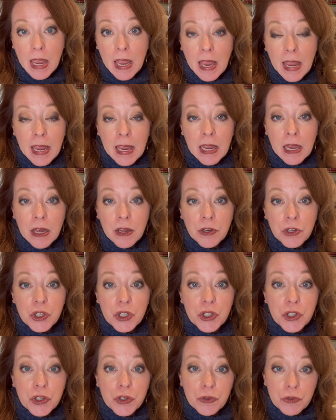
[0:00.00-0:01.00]
and
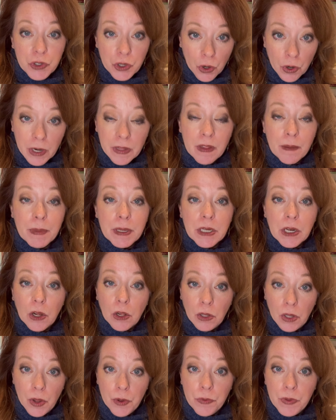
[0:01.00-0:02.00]
turning them into
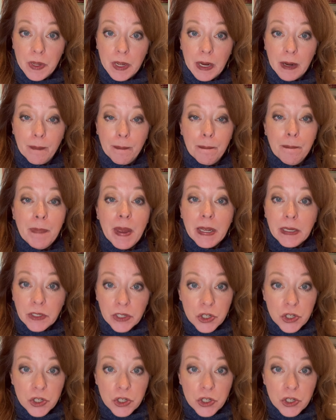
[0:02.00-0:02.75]
clothing, mainly